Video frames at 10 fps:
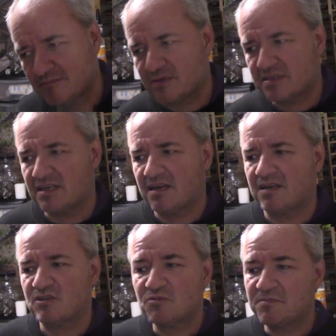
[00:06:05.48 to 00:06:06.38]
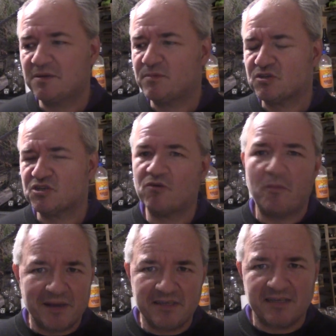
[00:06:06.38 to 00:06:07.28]
but uh, some people are so
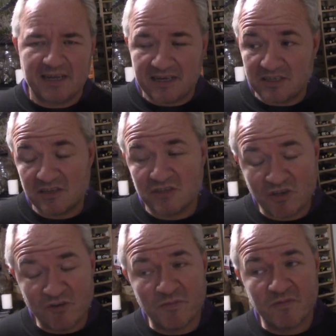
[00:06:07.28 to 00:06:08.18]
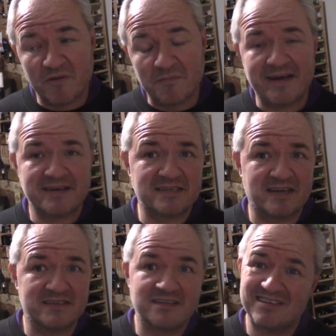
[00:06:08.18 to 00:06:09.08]
opinionated and so up their own
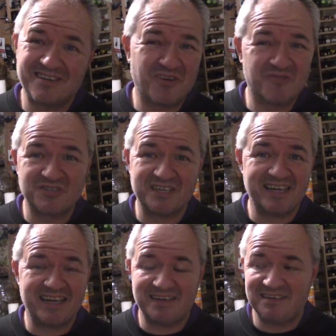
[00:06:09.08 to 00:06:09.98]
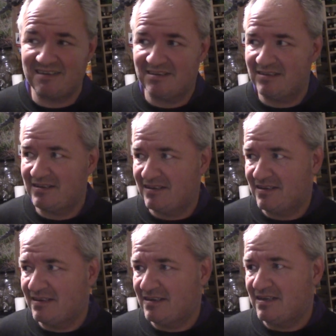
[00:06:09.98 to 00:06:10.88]
backsides that they can't see it
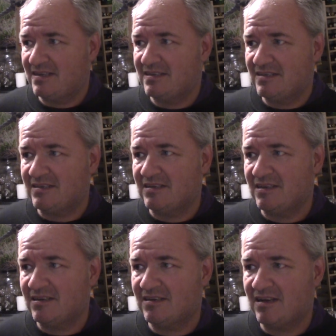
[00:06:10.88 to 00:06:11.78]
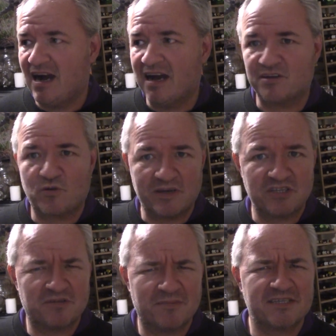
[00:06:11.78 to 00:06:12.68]
and uh, I
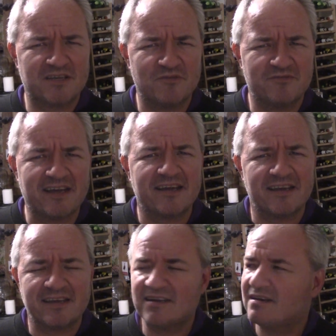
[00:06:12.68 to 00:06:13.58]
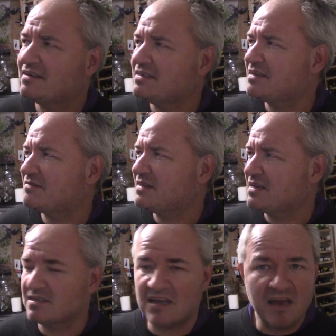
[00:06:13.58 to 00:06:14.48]
question myself daily and I think
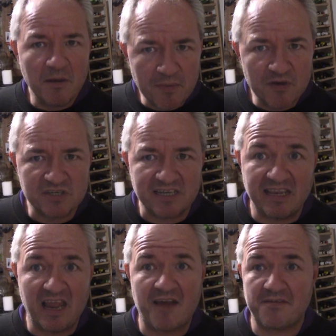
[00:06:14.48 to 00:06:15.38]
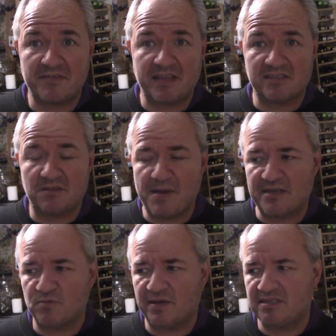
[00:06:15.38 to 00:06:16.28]
that's personally in life I think that's the
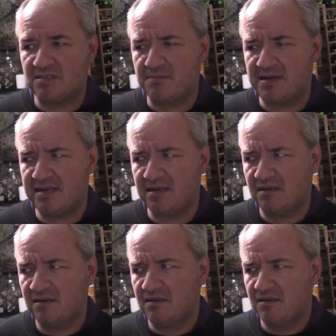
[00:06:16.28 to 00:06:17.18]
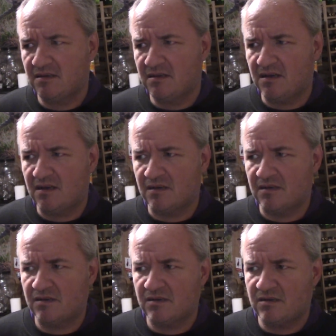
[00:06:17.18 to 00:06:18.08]
best way to be uh,